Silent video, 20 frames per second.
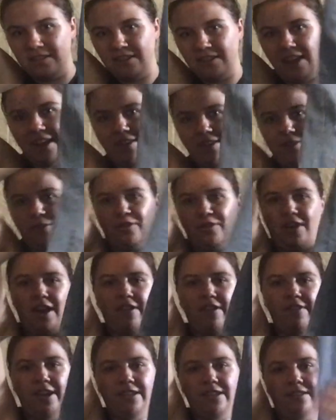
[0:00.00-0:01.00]
Yeah, those are
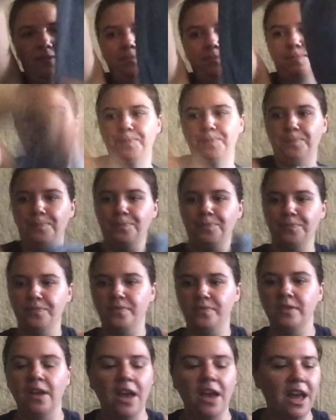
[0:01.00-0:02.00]
high-rise.
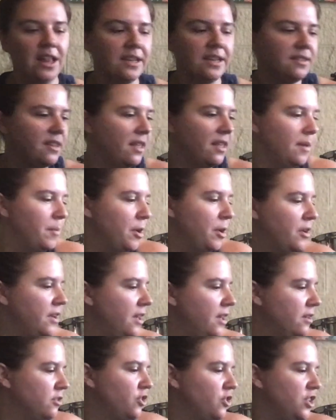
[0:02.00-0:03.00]
I like selling American
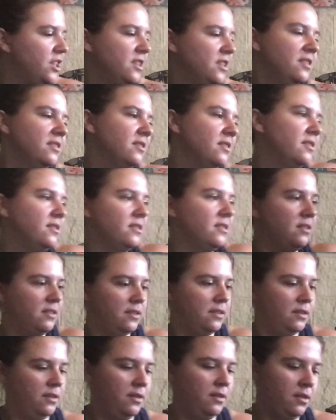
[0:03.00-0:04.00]
Eagle jeans.
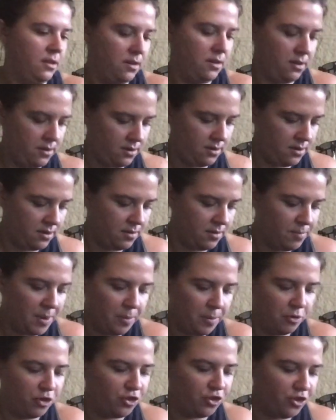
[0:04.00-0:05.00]
People
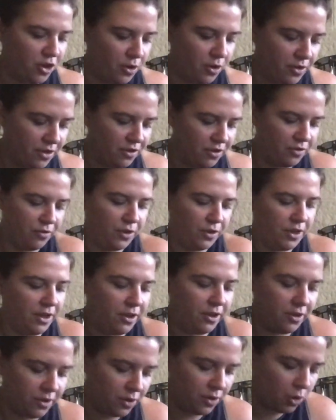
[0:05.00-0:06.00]
just know that they're really
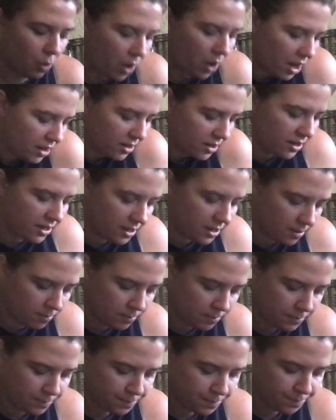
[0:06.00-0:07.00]
good quality.
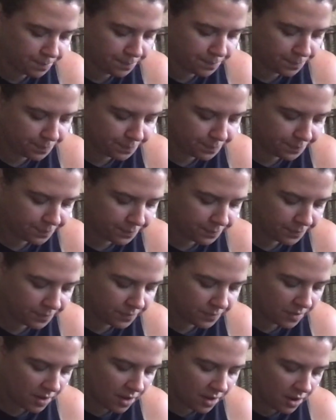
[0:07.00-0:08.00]

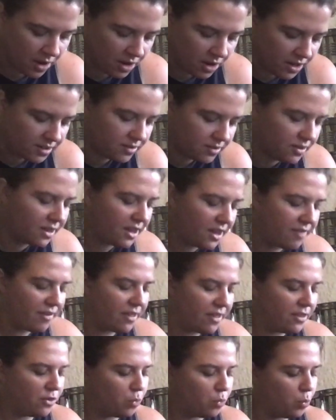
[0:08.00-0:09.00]
Okay, so then I
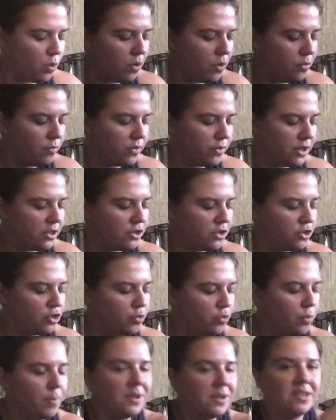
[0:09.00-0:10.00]
found this Wool Rich
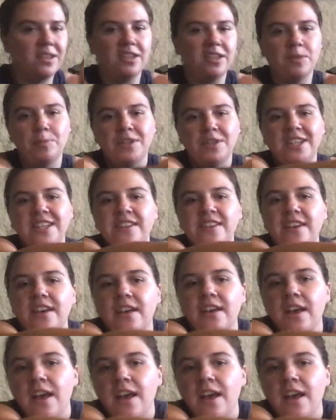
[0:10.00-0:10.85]
Woman Size Petite.